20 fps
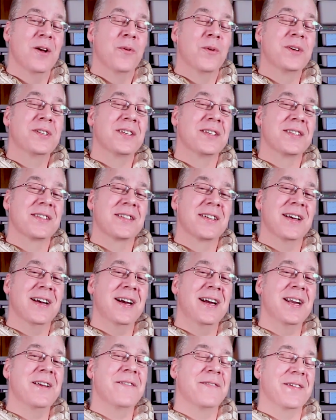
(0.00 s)
which is
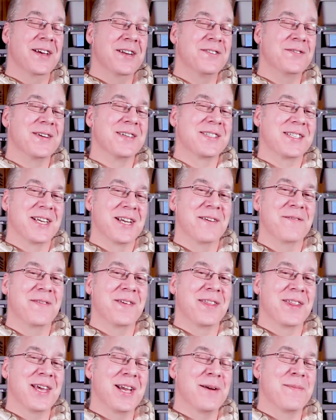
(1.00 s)
kind of interesting if
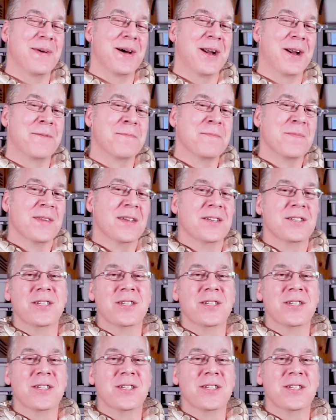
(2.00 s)
you think about it.